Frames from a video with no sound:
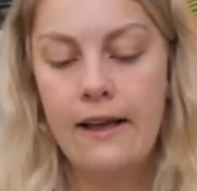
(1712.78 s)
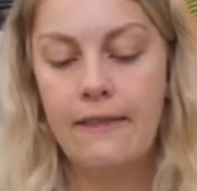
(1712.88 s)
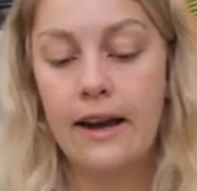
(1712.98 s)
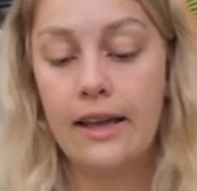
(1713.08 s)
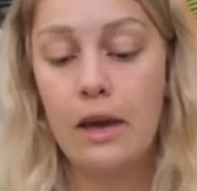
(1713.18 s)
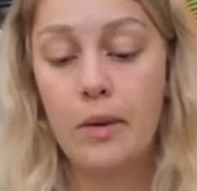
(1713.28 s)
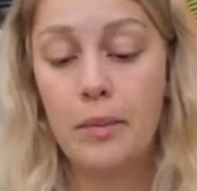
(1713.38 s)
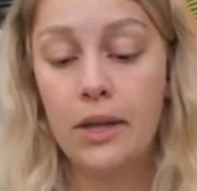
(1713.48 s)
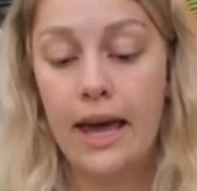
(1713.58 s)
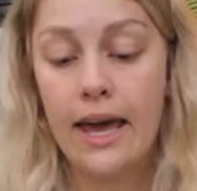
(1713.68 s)
Then came a
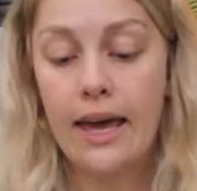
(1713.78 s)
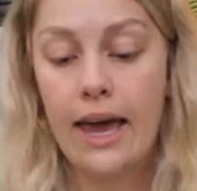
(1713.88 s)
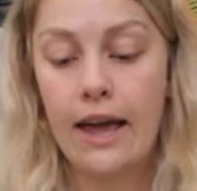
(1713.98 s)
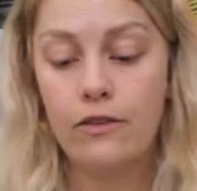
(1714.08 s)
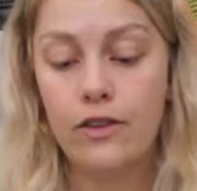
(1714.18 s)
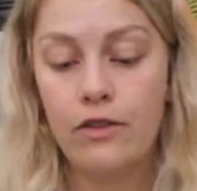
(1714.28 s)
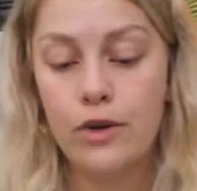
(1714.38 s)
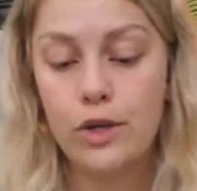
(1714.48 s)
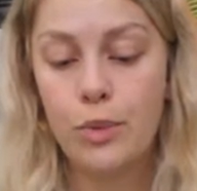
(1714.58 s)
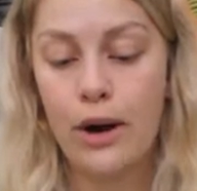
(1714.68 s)
plague, and
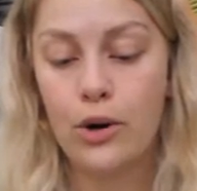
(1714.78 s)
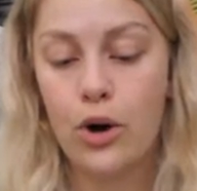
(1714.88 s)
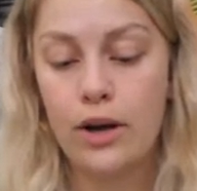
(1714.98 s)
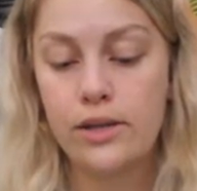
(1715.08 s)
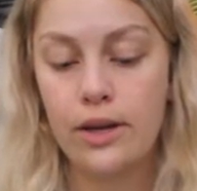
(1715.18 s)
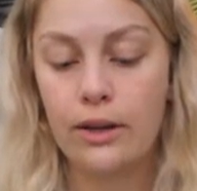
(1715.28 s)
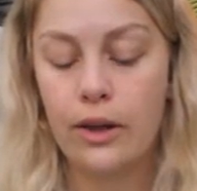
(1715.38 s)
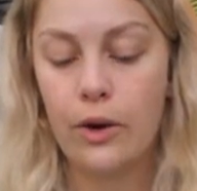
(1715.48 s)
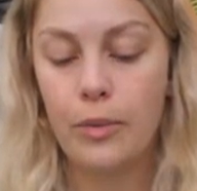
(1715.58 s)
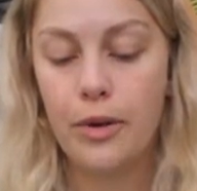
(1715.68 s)
fever spread across the
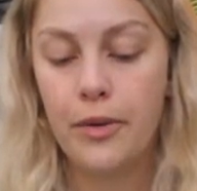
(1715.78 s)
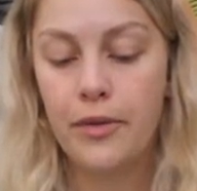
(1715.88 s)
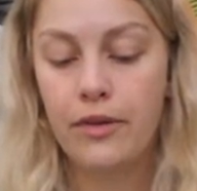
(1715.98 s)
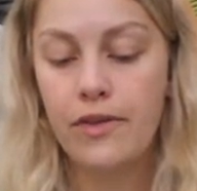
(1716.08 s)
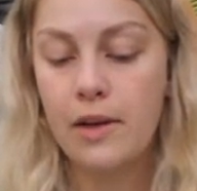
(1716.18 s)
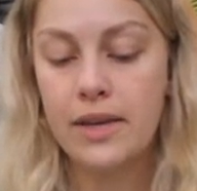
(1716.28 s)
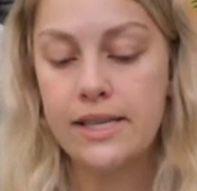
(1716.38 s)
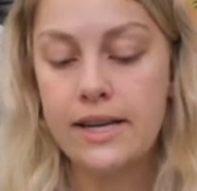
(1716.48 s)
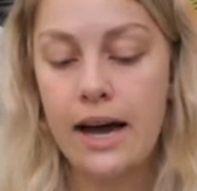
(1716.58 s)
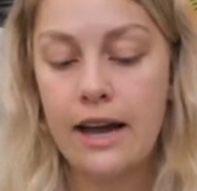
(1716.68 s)
globe.
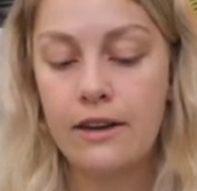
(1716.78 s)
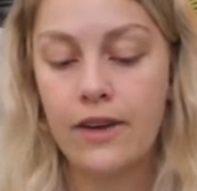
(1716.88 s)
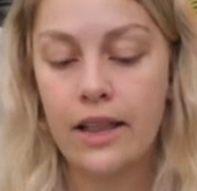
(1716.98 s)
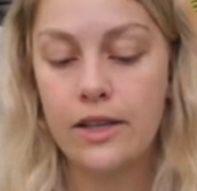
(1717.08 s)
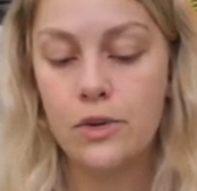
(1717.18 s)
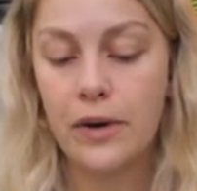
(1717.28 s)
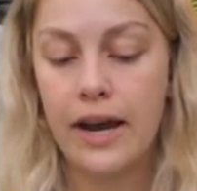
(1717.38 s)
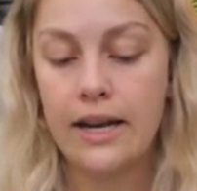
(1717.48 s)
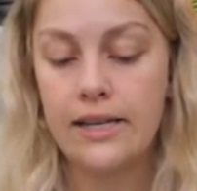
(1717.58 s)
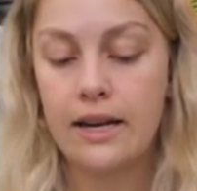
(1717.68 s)
Families died, violence
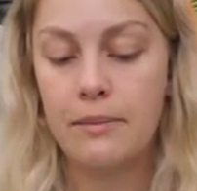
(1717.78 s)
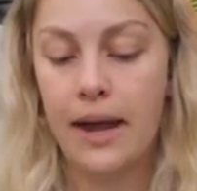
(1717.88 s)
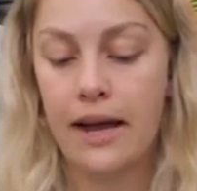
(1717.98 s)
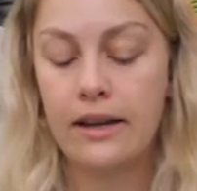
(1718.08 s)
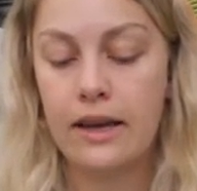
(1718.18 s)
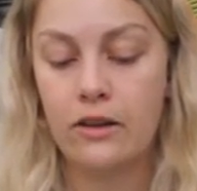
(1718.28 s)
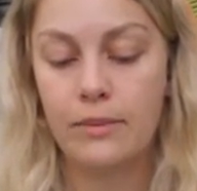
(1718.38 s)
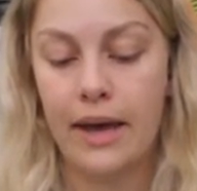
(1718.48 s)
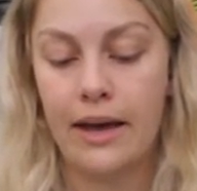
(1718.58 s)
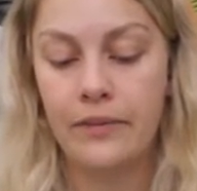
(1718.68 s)
reigned, and man killed
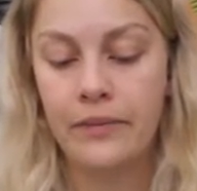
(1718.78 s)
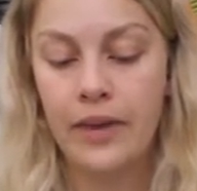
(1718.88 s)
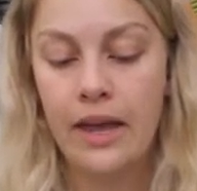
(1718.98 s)
man.